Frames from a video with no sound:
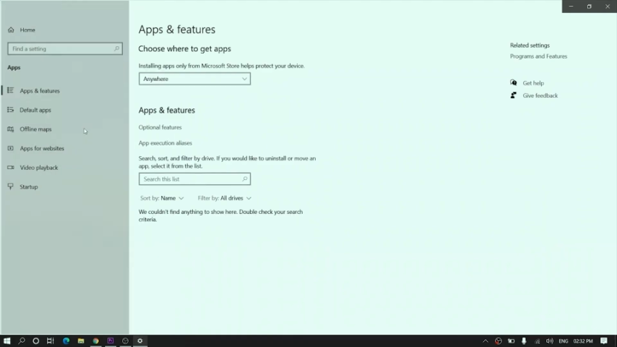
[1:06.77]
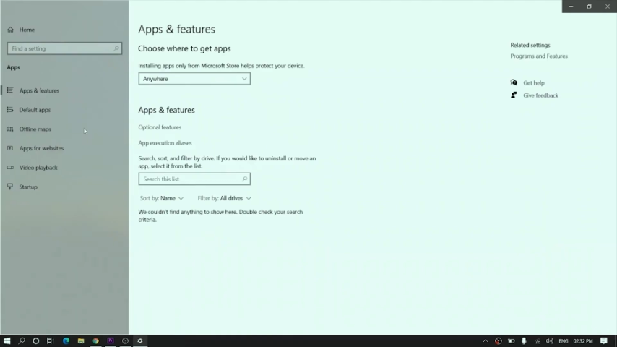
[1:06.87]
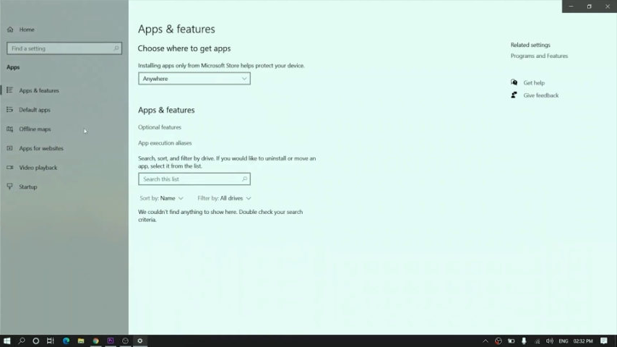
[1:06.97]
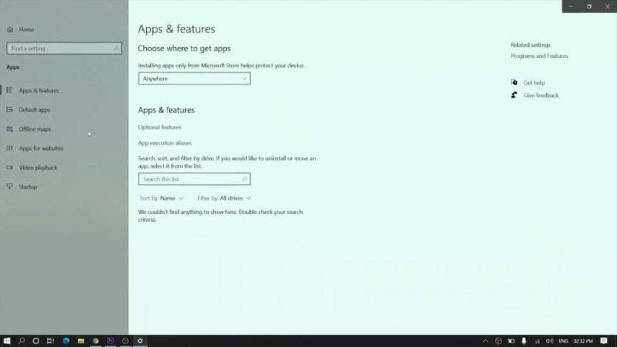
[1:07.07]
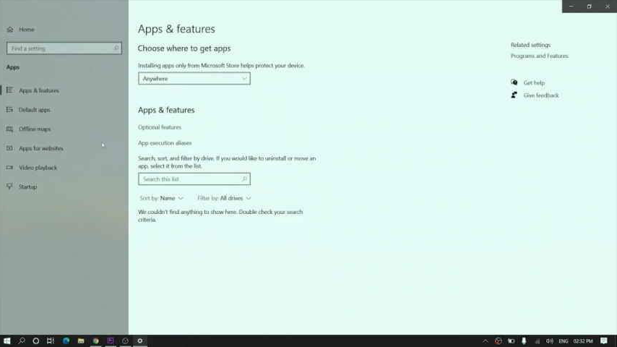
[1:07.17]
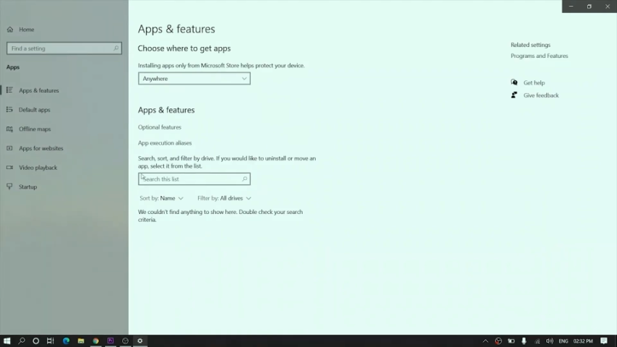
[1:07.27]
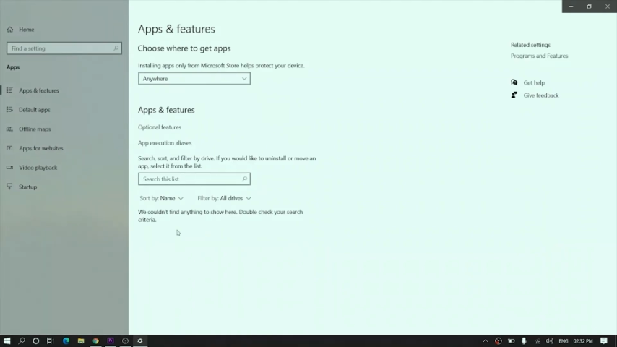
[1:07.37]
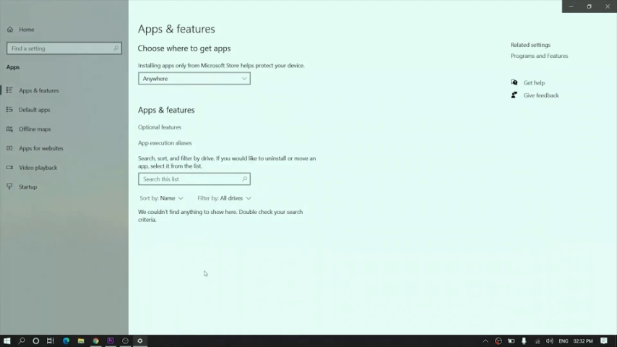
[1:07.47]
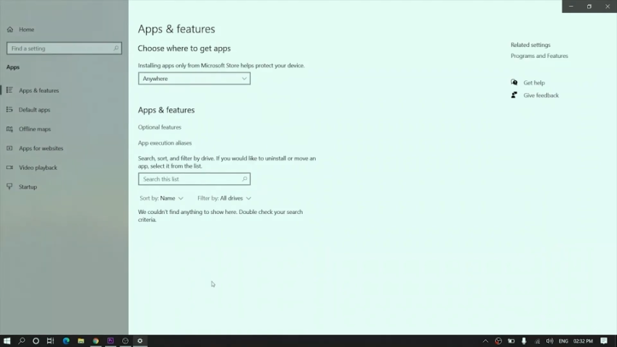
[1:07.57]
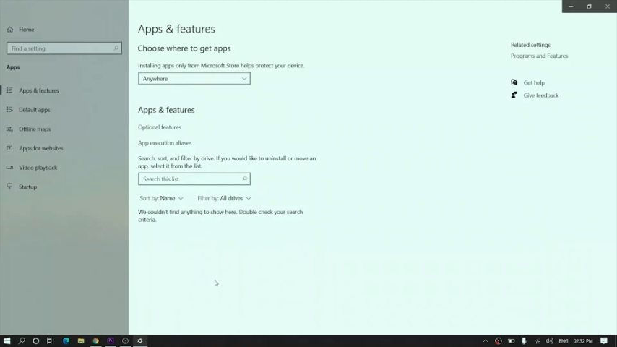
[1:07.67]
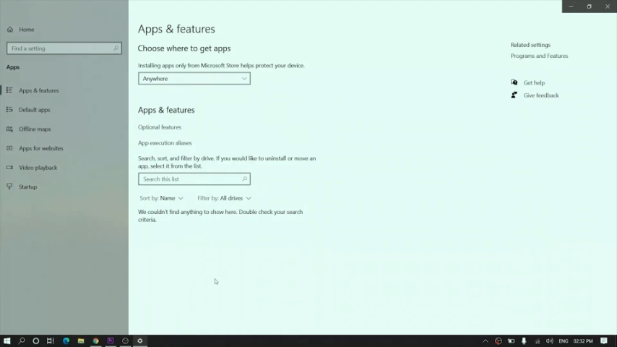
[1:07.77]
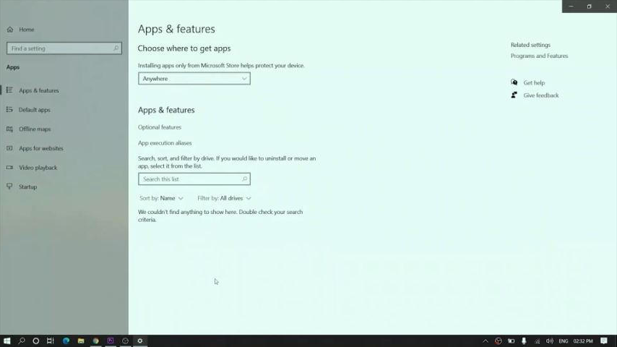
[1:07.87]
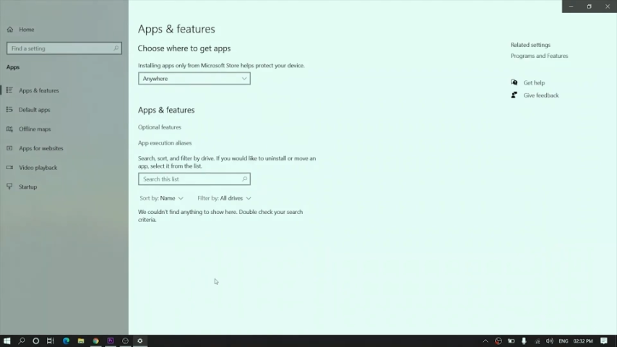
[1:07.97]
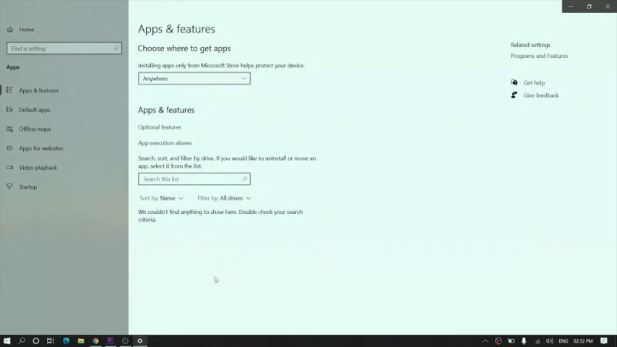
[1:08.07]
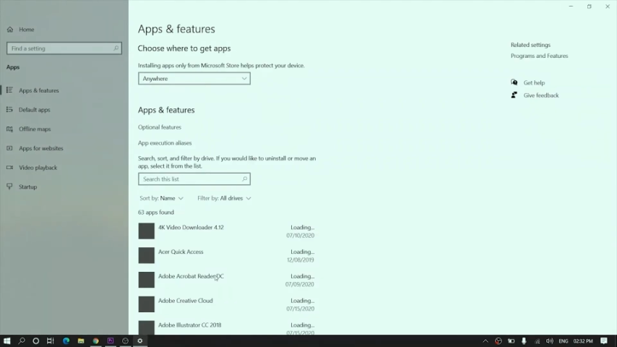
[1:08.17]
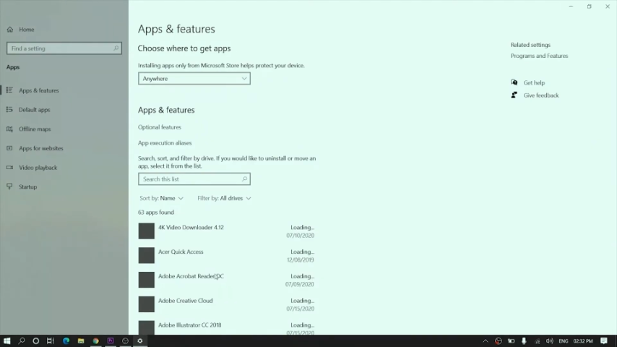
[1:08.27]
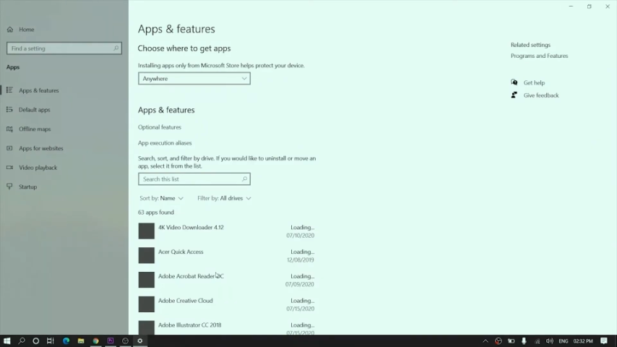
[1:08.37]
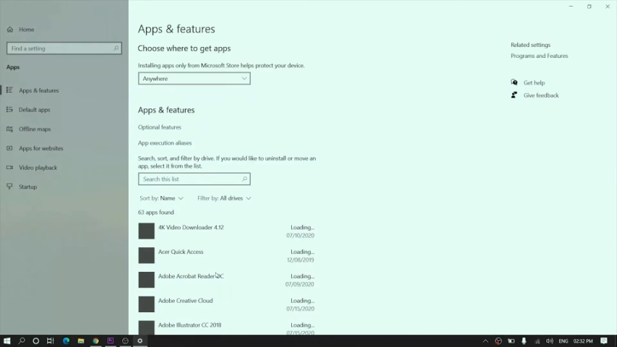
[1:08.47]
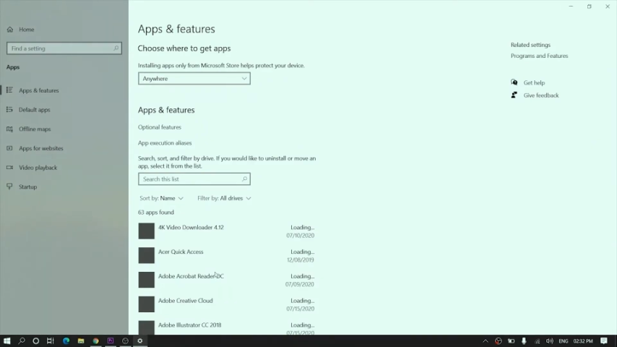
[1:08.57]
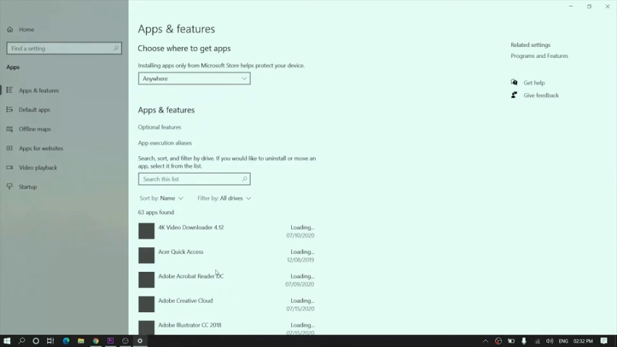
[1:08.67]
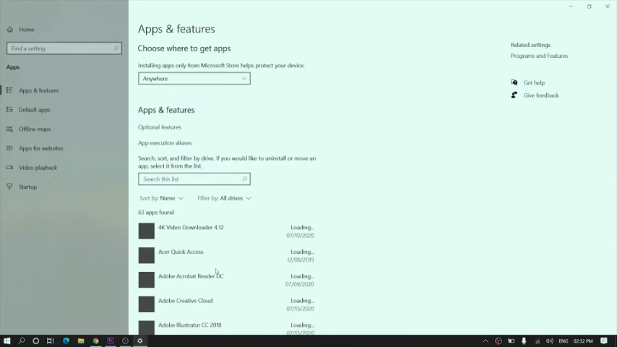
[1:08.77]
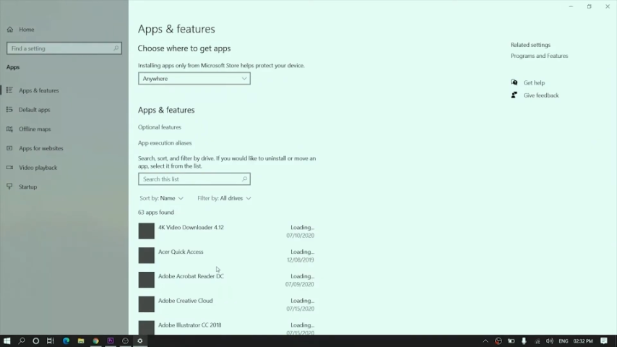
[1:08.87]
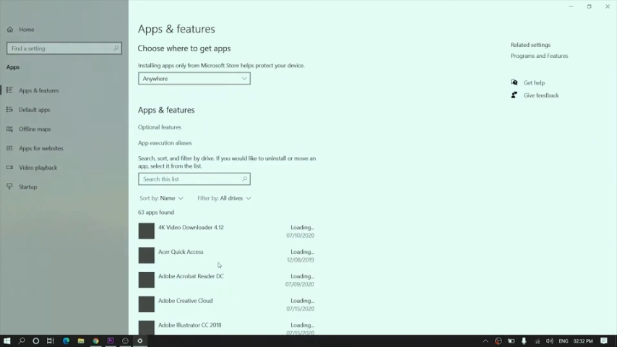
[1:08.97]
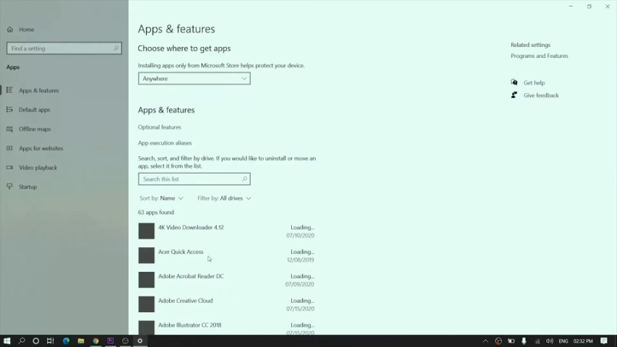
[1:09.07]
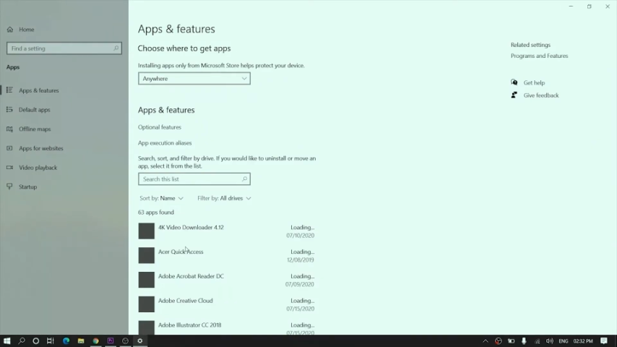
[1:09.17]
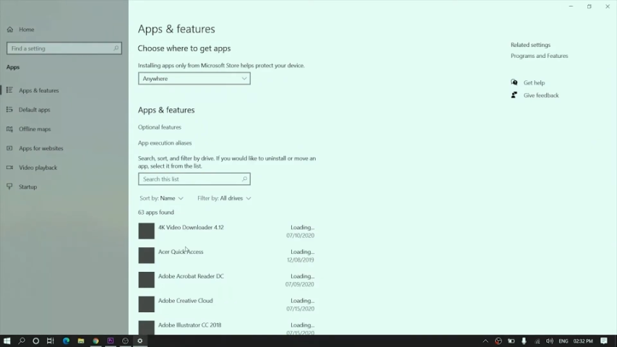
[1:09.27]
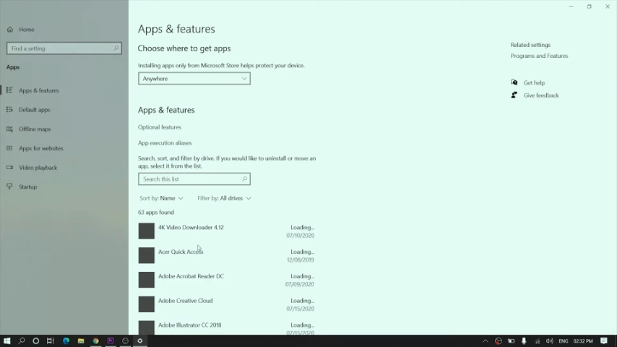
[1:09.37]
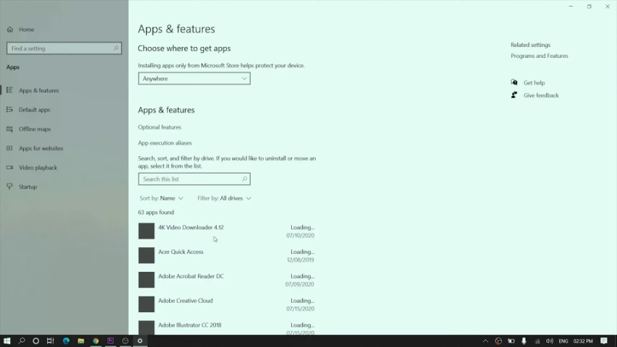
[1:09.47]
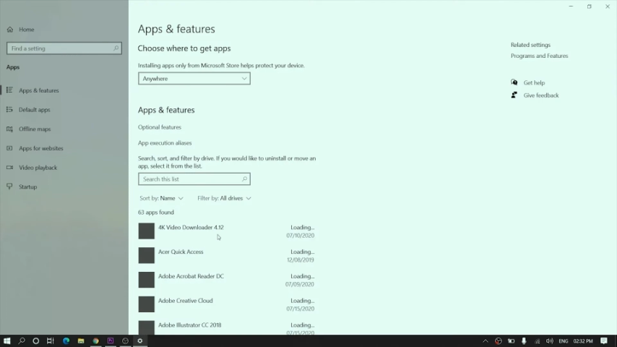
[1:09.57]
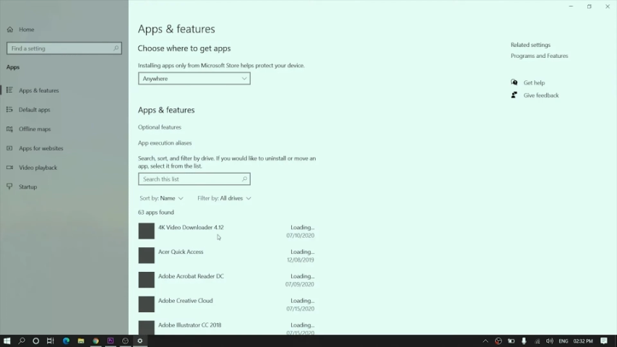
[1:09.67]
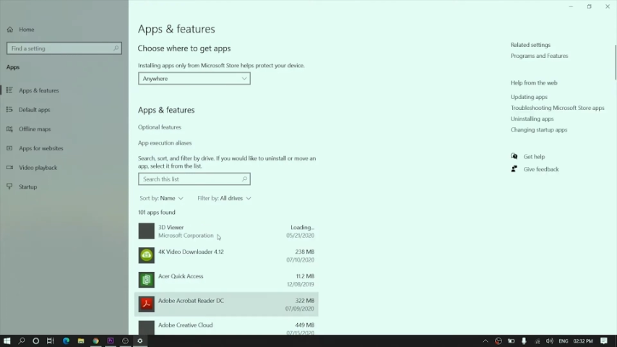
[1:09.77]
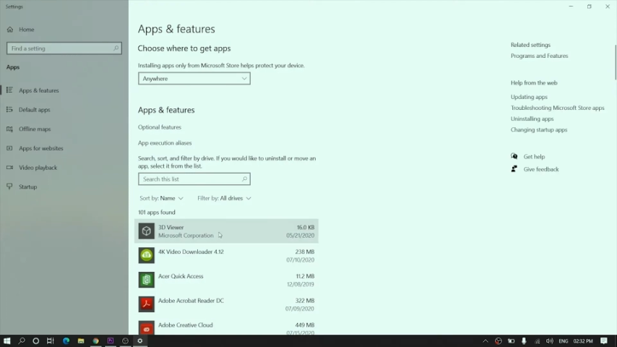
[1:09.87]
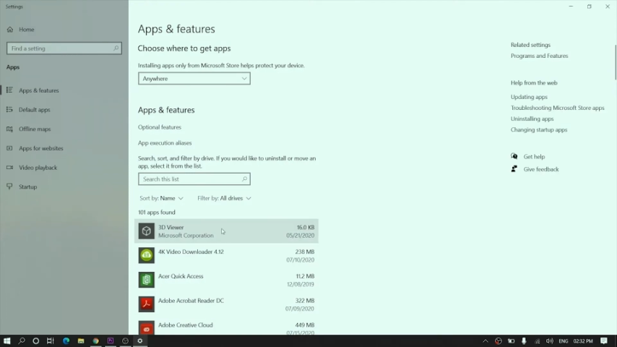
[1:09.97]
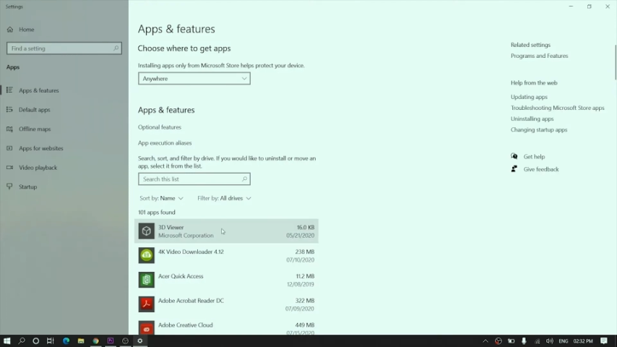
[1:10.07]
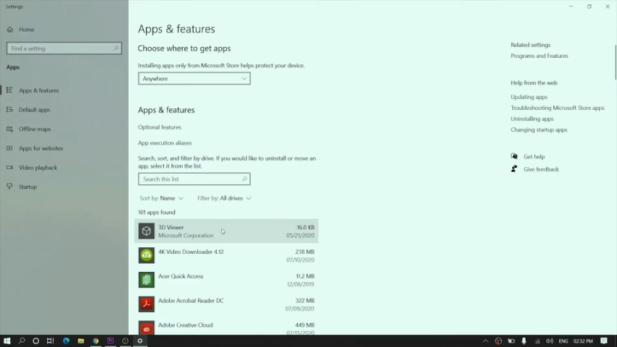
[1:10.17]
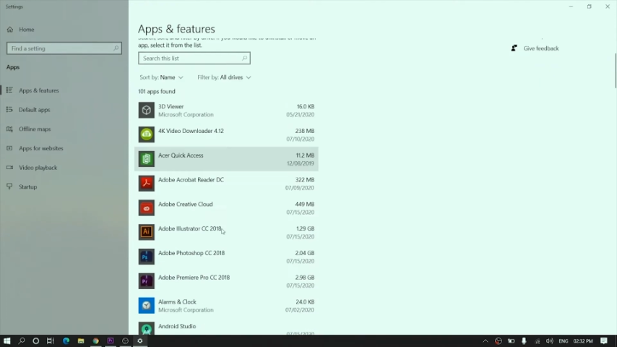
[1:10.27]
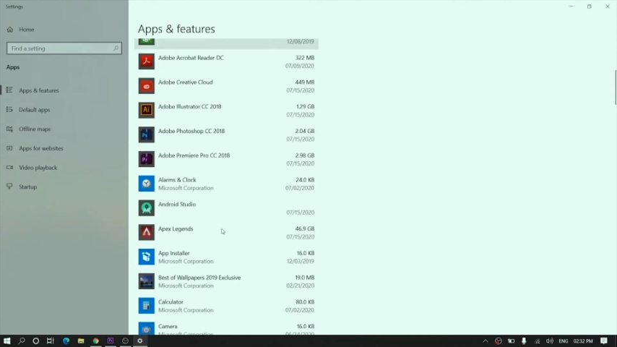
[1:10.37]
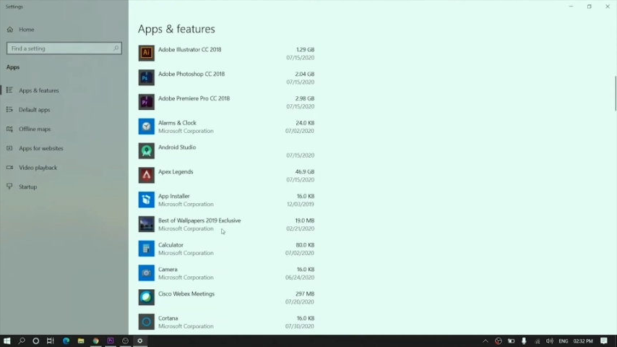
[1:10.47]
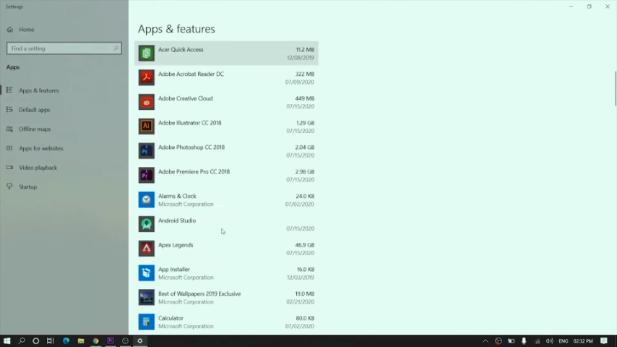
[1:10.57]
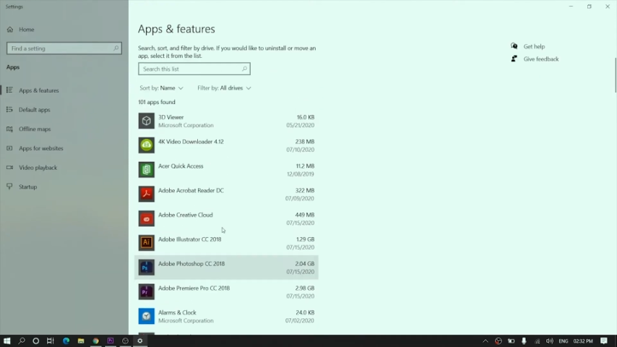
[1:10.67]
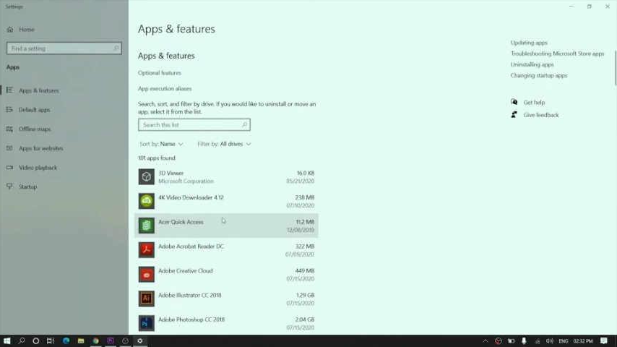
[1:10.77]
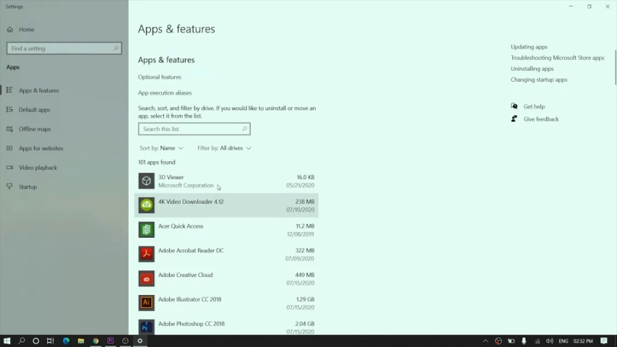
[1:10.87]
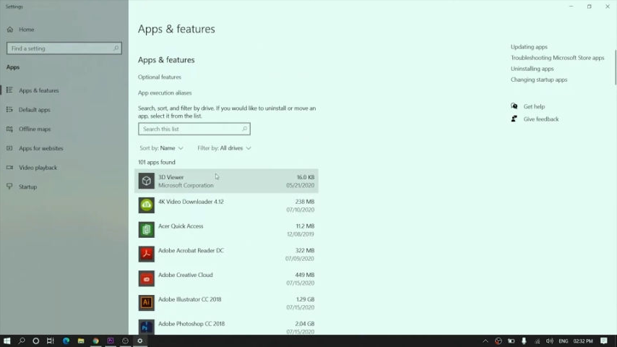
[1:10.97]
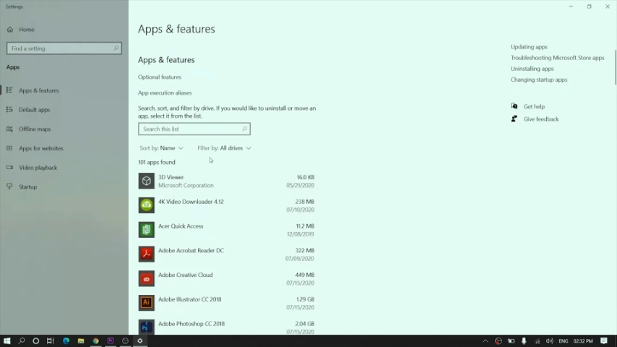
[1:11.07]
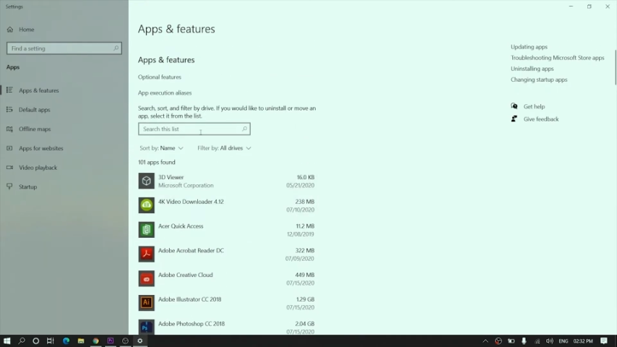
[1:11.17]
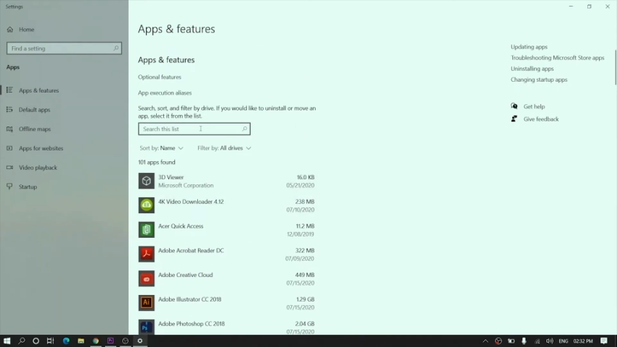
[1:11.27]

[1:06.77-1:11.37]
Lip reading: No face is visible, so there are no lips to read.